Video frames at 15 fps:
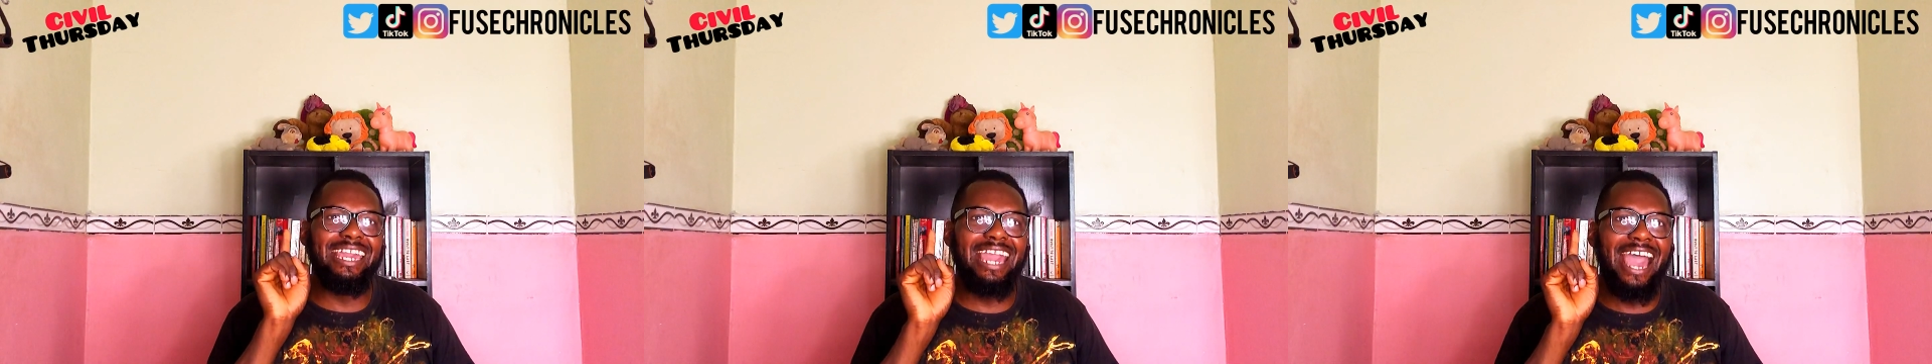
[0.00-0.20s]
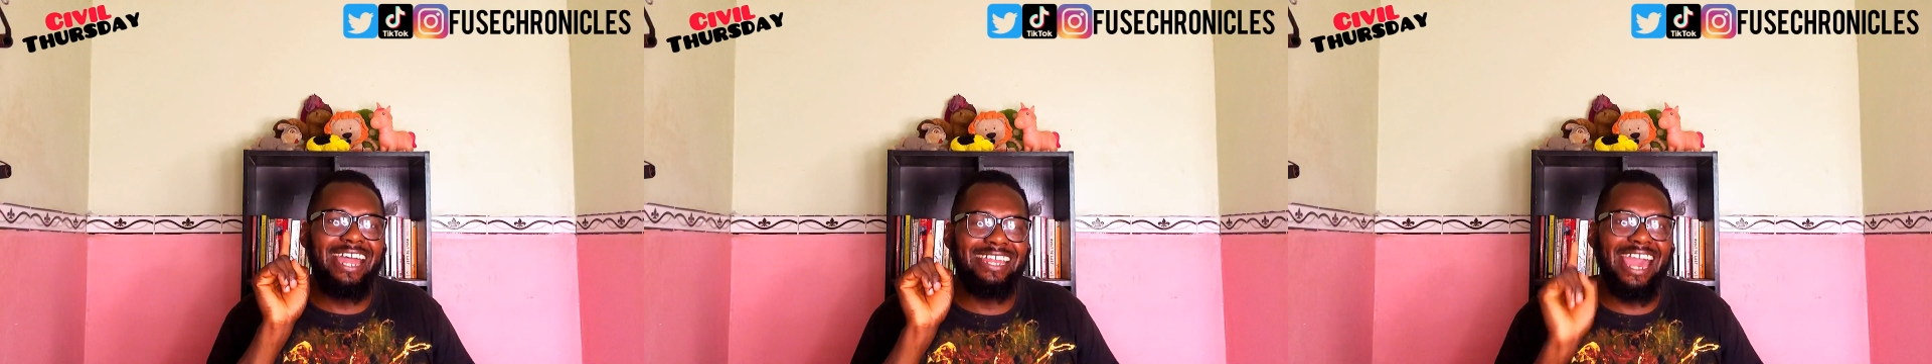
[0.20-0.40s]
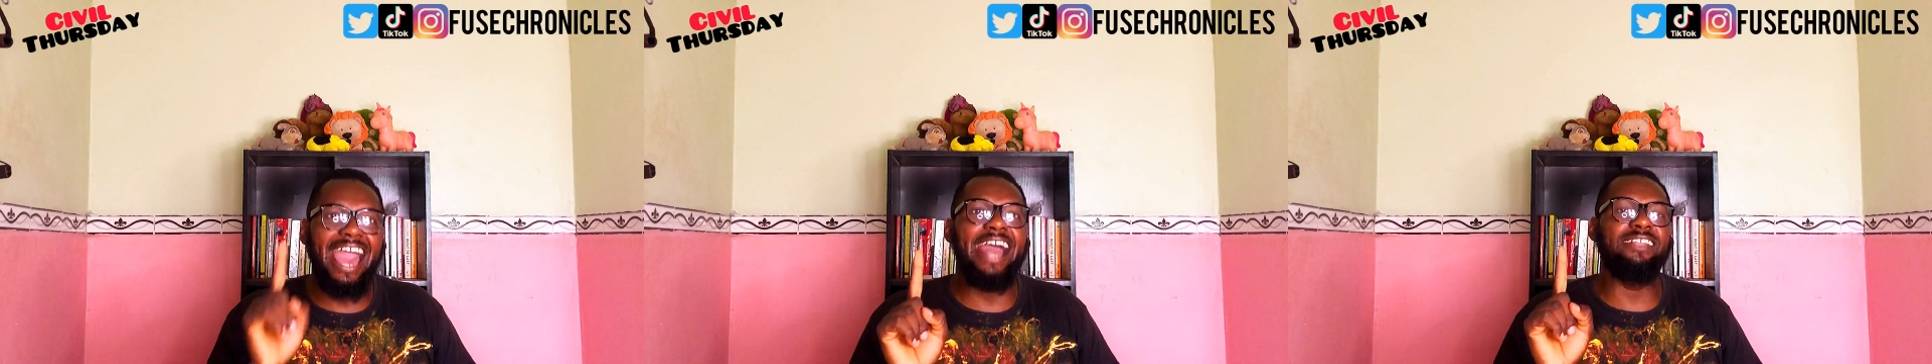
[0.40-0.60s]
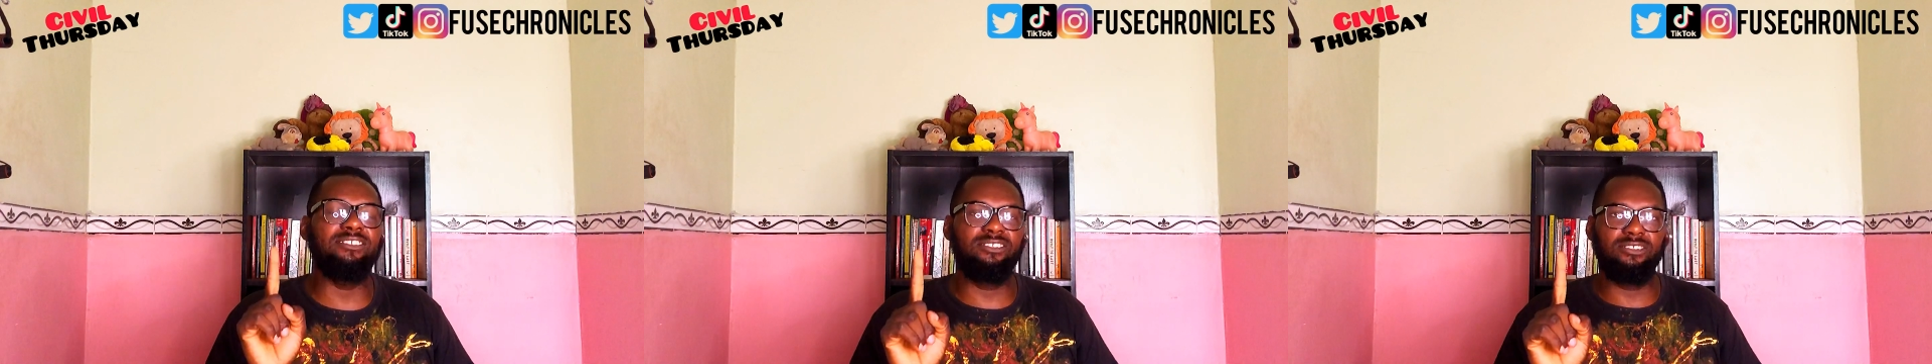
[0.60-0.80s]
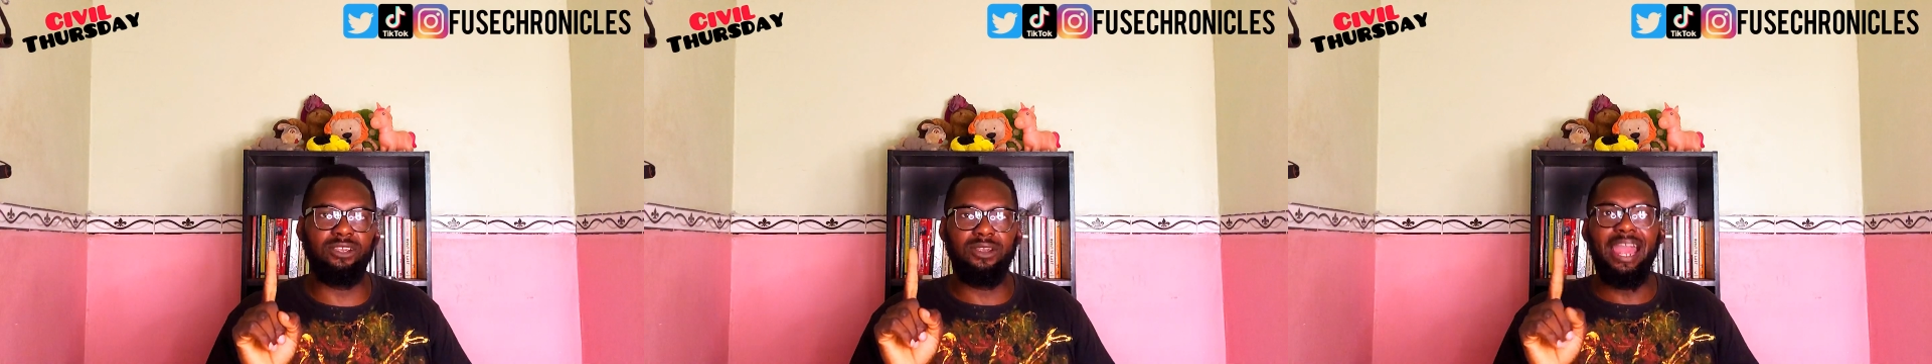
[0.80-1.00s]
an
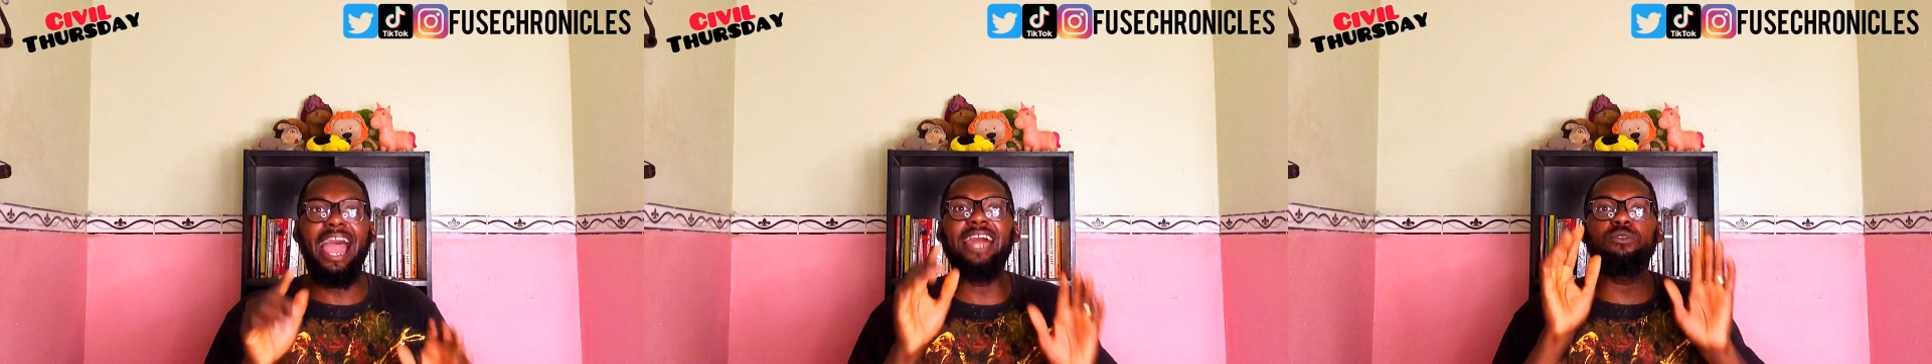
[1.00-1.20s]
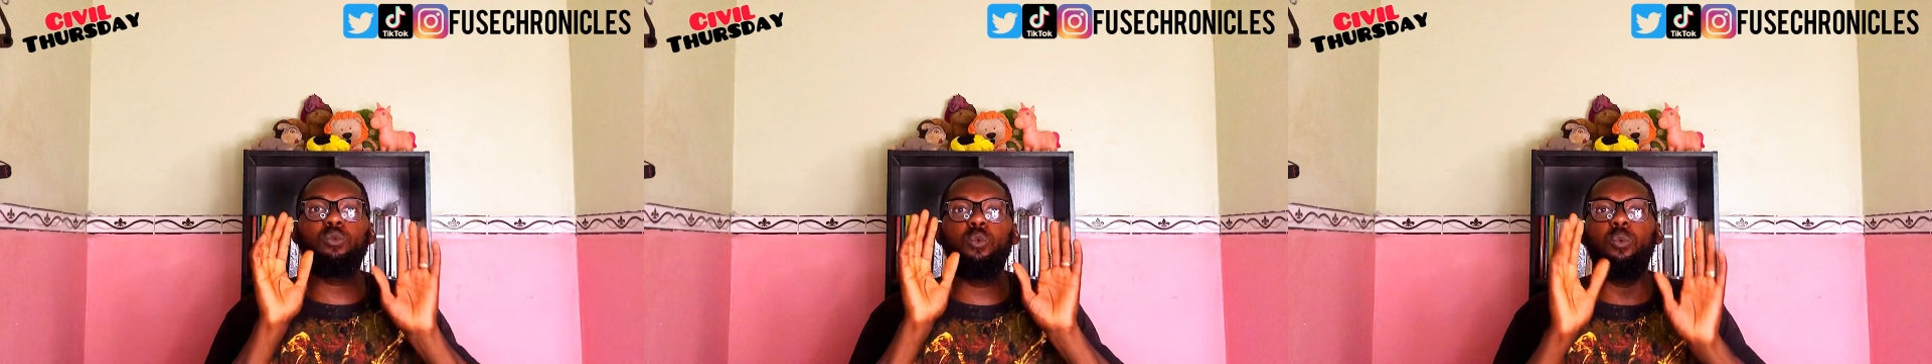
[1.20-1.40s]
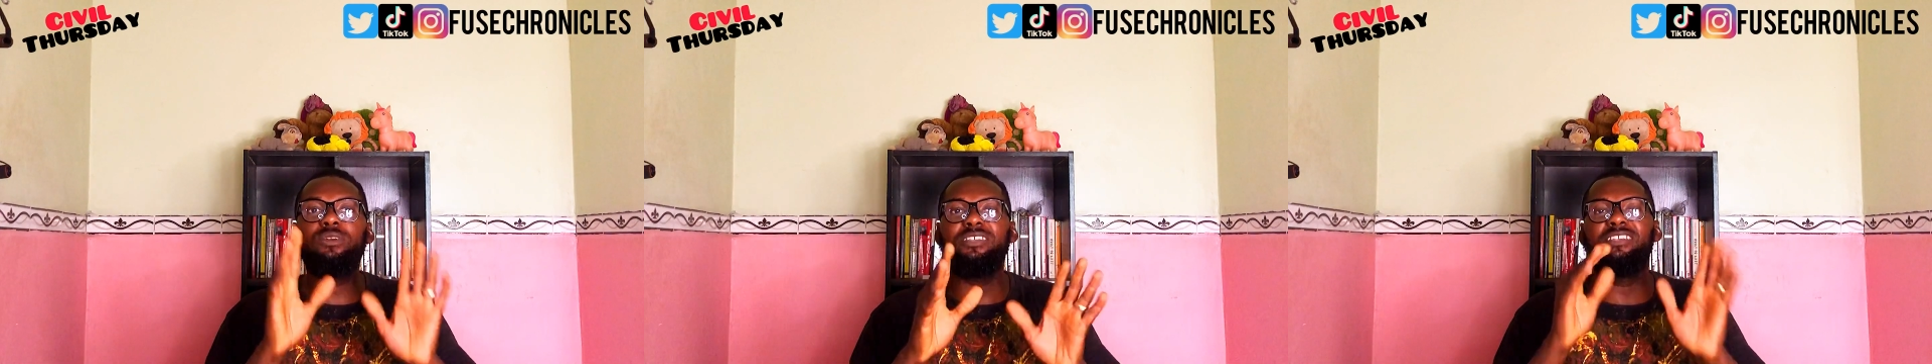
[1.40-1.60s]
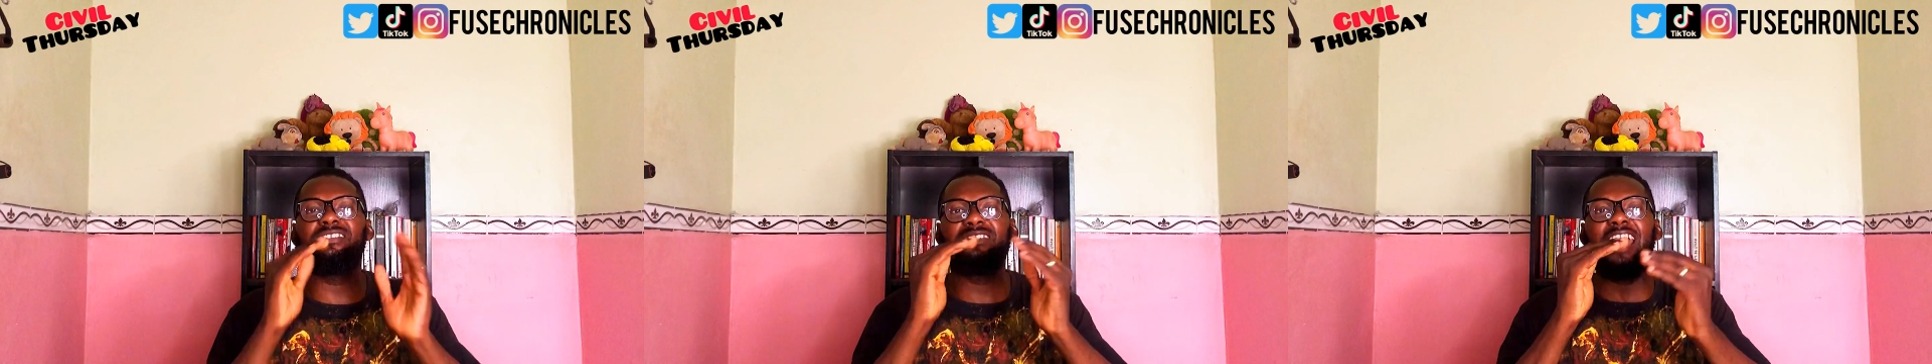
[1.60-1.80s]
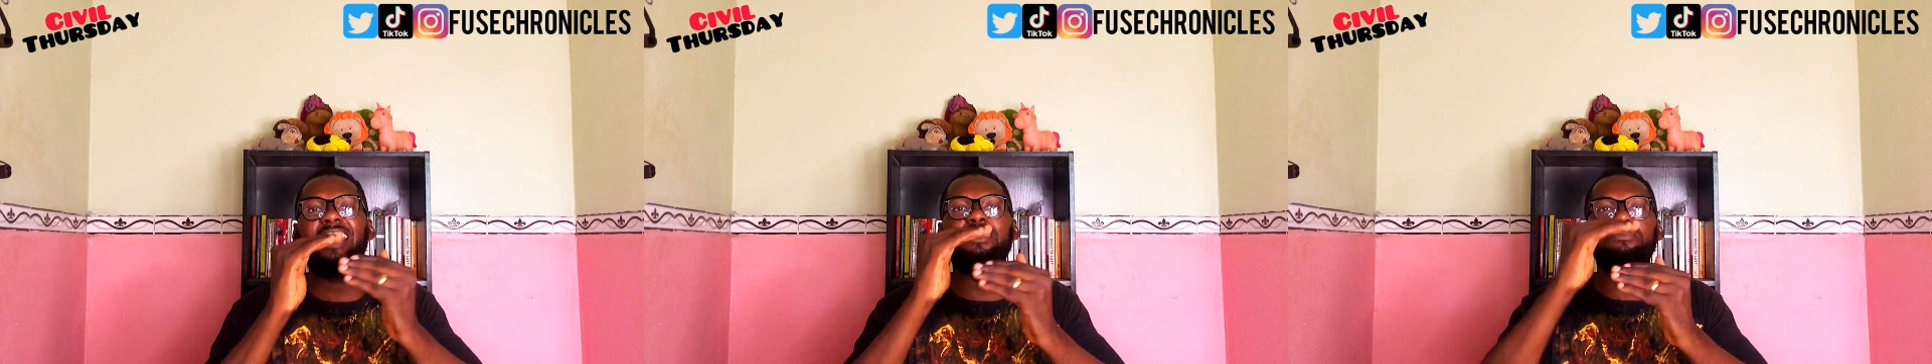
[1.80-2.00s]
answer, and the
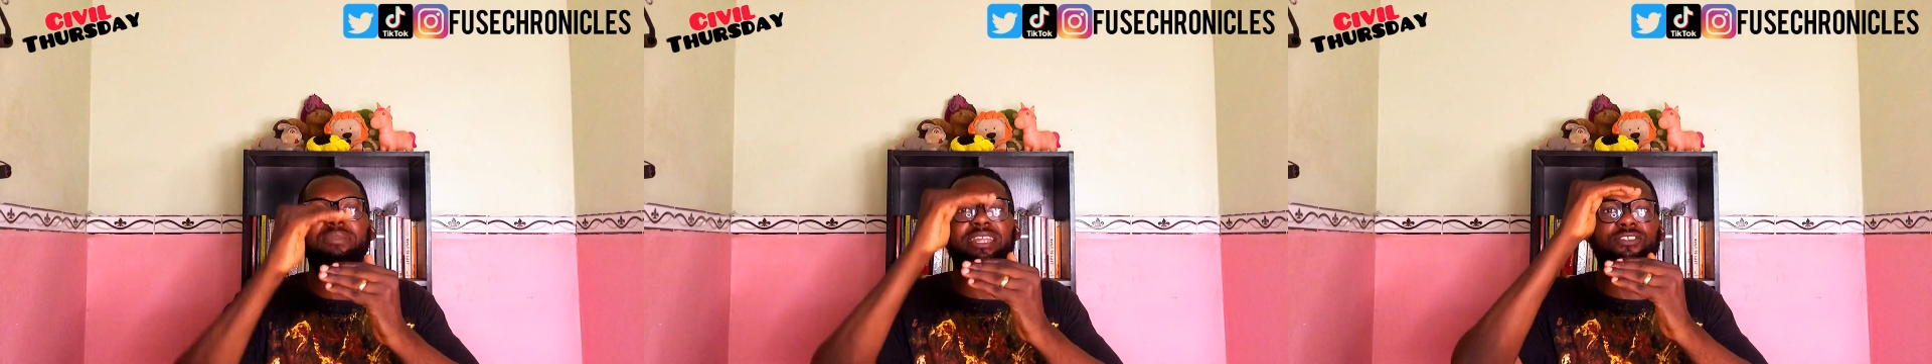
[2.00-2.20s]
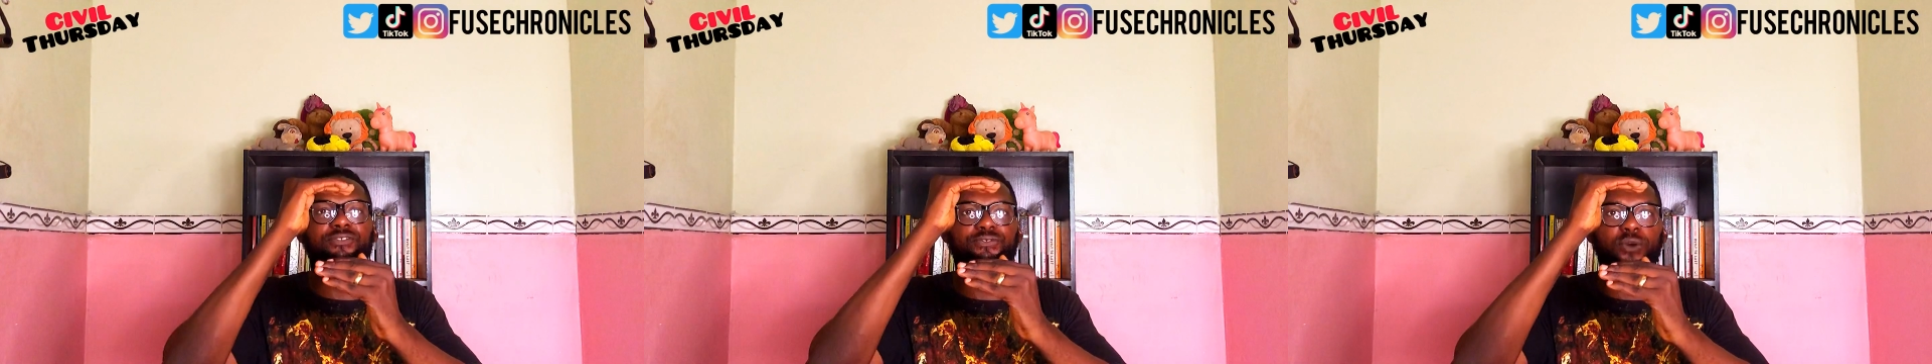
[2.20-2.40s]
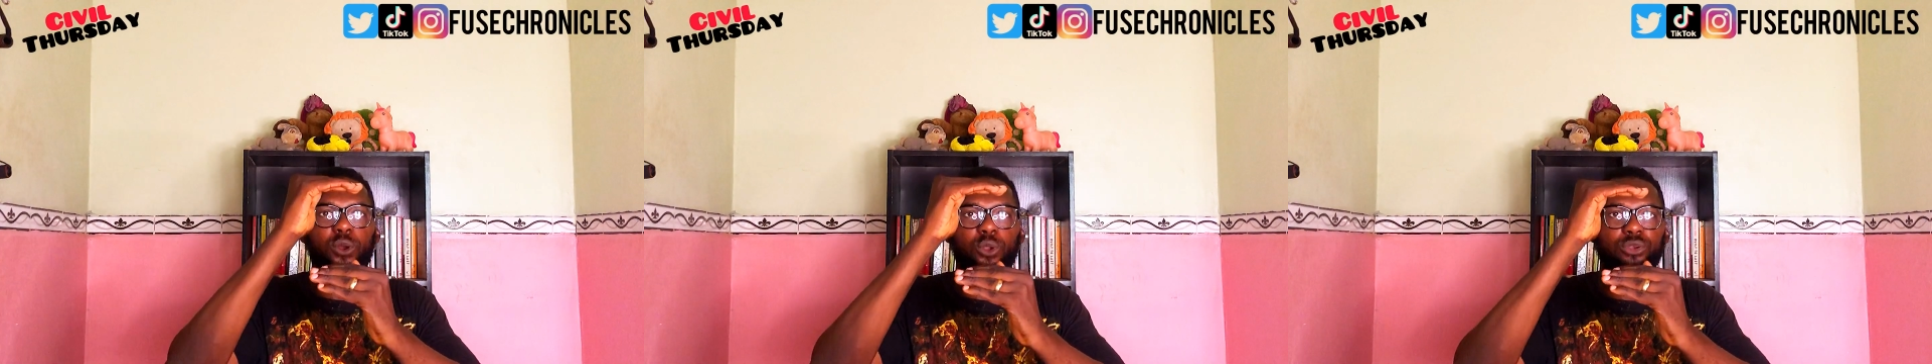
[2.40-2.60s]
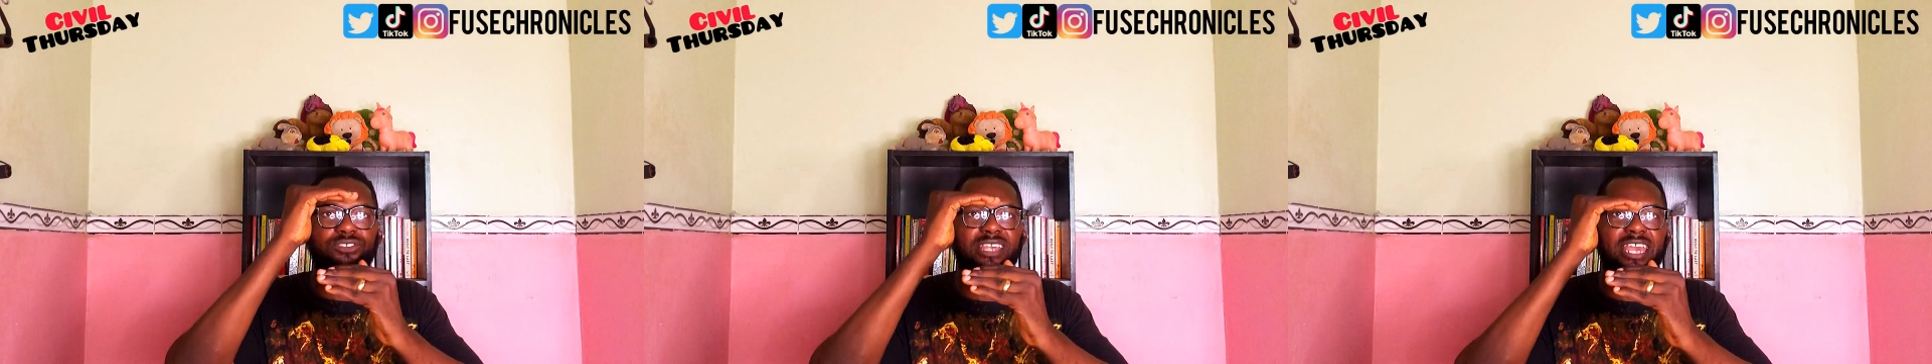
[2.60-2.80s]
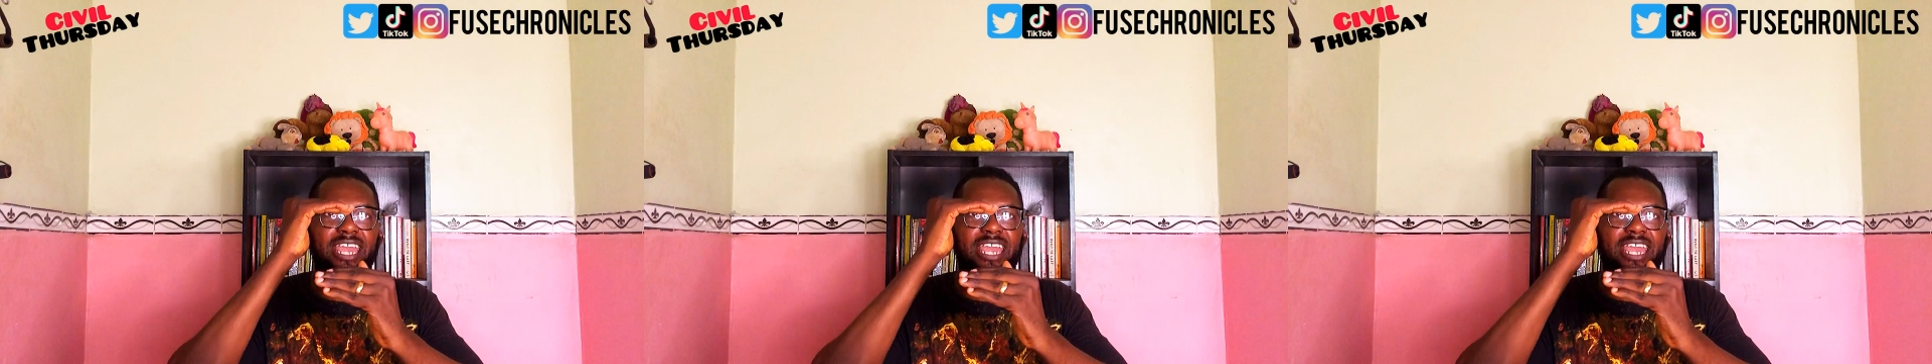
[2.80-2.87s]
statement follows